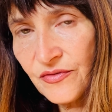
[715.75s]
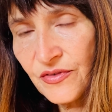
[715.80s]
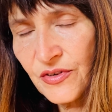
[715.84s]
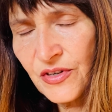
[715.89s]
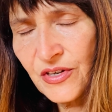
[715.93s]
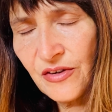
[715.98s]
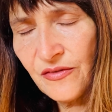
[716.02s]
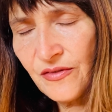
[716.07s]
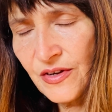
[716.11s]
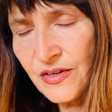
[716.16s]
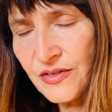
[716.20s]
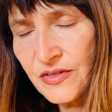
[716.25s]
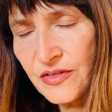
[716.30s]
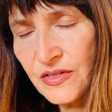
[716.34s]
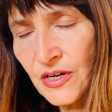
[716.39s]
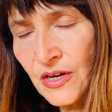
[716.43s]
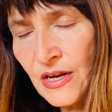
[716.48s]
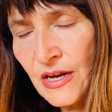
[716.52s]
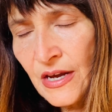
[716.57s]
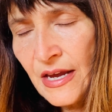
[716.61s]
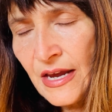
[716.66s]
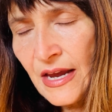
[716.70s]
Forgive us
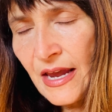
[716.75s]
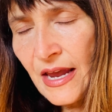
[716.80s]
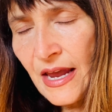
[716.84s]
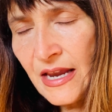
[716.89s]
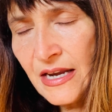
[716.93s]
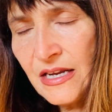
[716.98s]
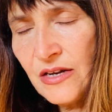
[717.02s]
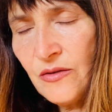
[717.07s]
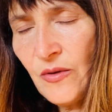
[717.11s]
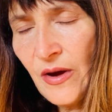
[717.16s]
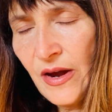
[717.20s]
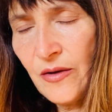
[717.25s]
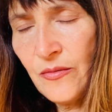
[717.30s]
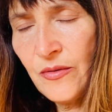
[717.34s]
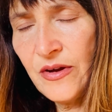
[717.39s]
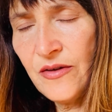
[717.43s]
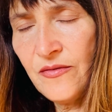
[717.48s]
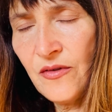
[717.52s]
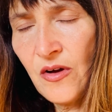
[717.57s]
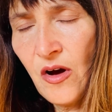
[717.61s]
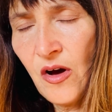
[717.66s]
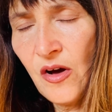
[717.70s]
any way
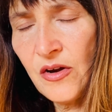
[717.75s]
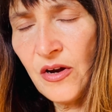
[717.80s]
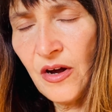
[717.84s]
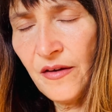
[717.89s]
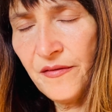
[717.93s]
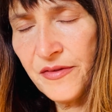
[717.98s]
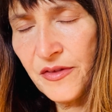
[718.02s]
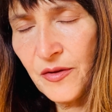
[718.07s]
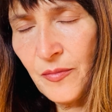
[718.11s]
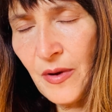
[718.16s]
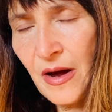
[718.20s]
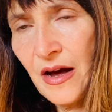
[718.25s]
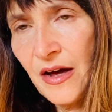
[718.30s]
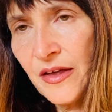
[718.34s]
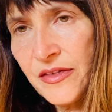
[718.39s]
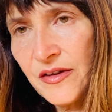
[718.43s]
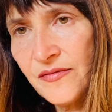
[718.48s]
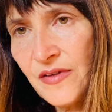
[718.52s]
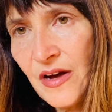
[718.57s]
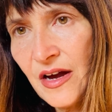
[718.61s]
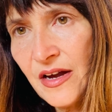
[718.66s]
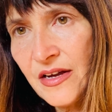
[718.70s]
we've gone off the path
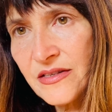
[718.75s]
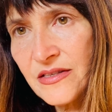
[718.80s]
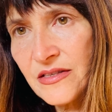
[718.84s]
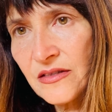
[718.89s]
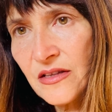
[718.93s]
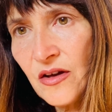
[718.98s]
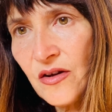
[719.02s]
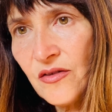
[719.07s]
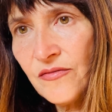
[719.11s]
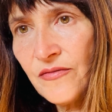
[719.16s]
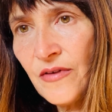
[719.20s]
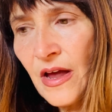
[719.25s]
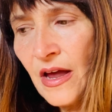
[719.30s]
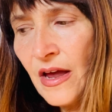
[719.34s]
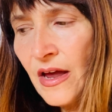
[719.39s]
of highest love,